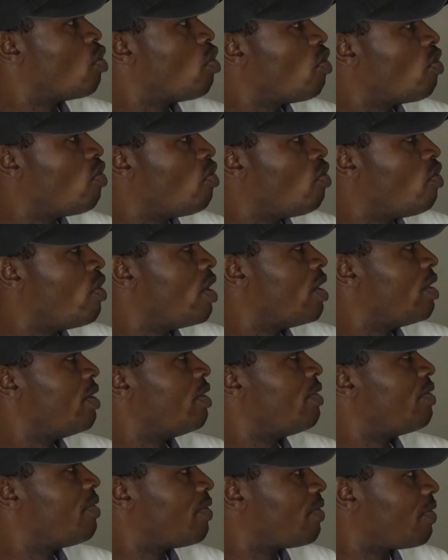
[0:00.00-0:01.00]
go very
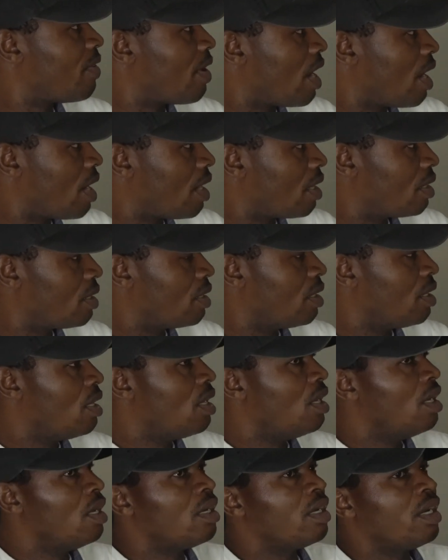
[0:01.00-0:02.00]
far.
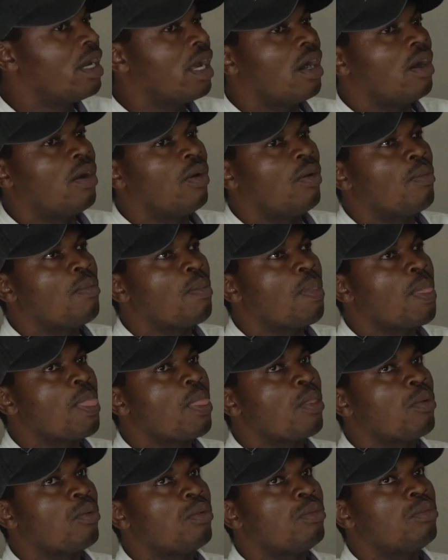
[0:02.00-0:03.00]
Now,
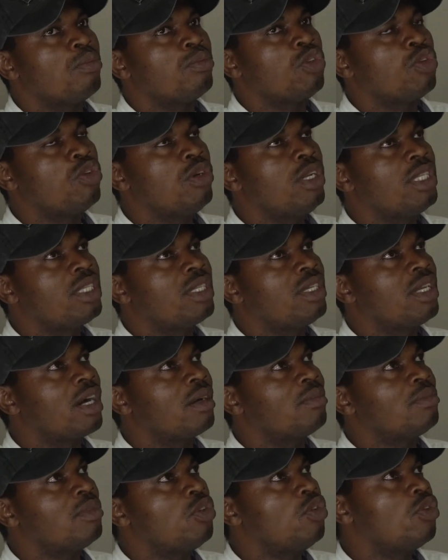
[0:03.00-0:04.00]
the only thing
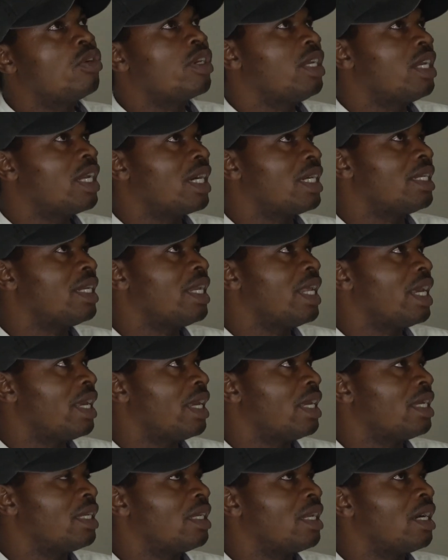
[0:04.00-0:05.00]
I'm looking at
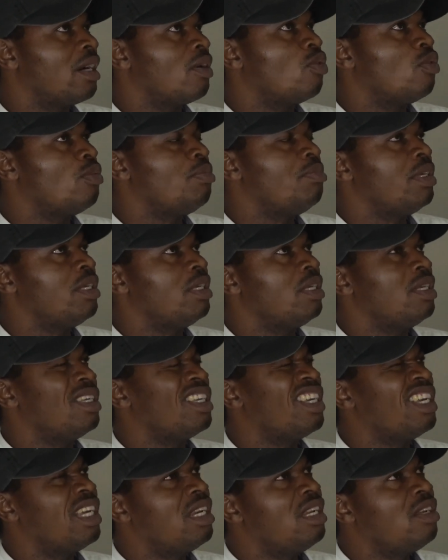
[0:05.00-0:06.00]
there that will be
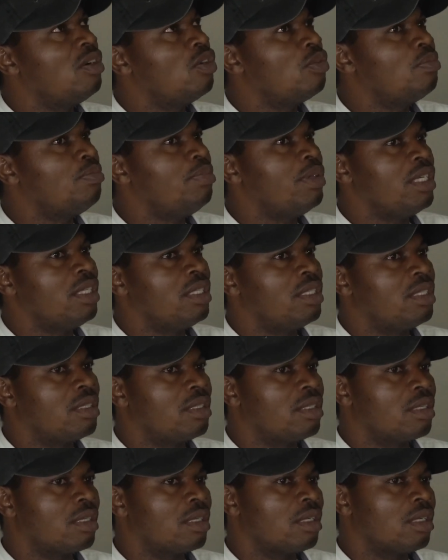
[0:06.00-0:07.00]
a little
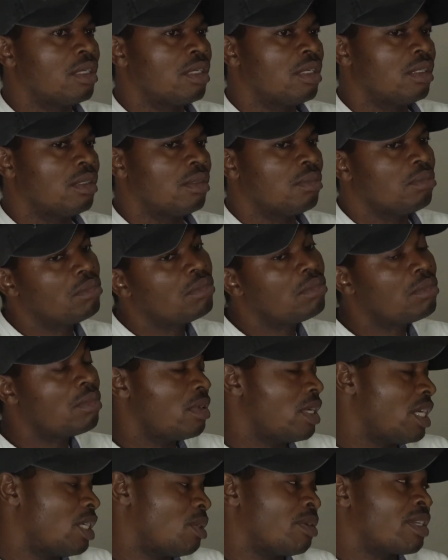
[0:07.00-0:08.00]
bit,
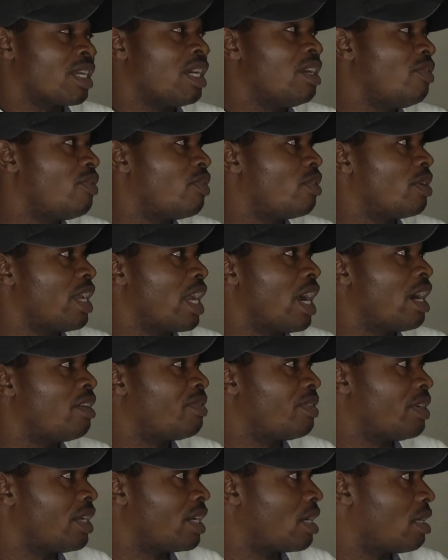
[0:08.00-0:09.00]
especially for the
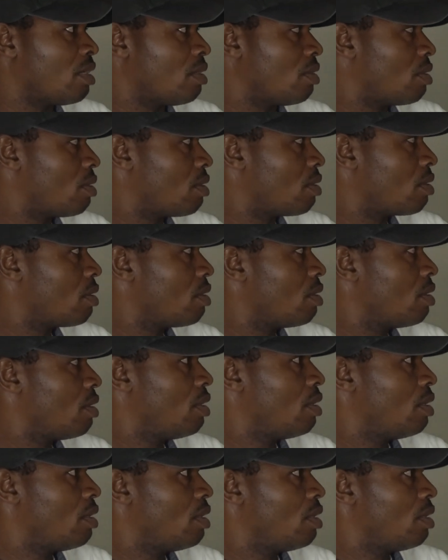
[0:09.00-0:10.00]
Africans,
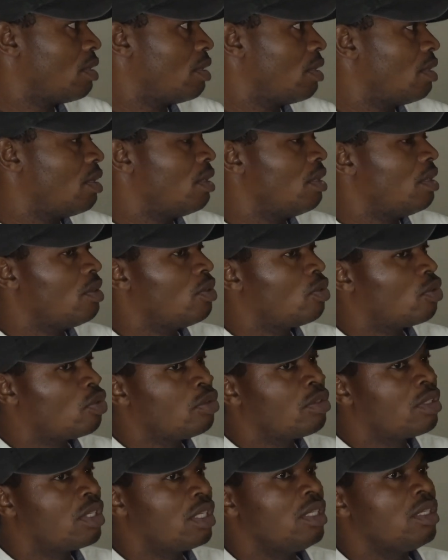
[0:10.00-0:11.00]

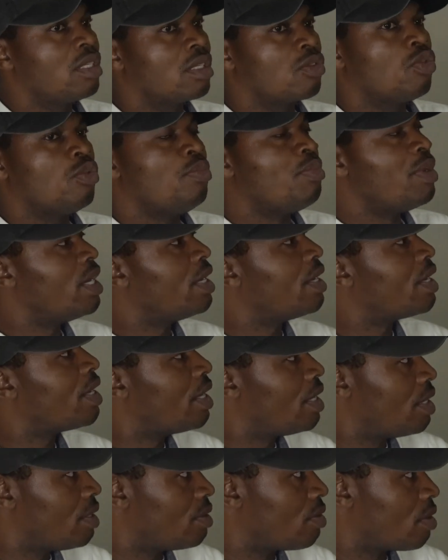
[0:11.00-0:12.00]
two things could be a
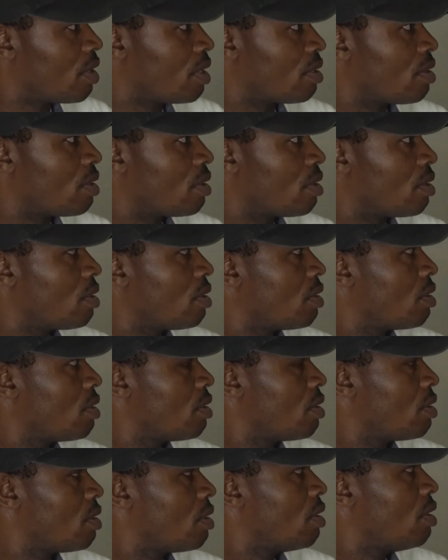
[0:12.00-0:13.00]
hindrance.
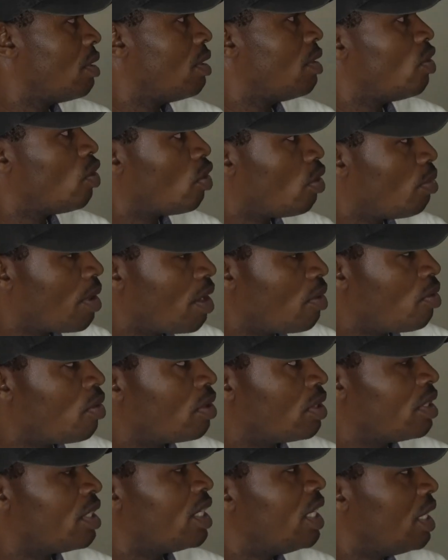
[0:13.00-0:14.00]
Number
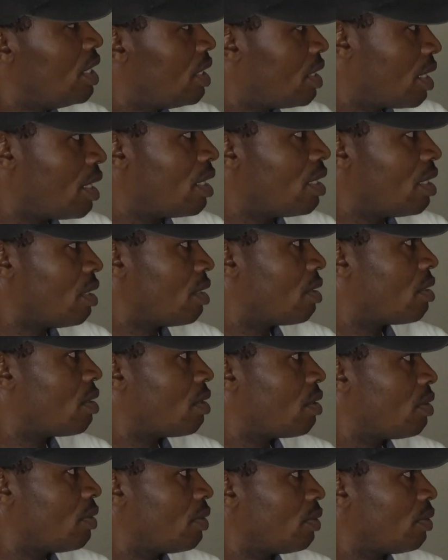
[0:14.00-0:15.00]
one, internet.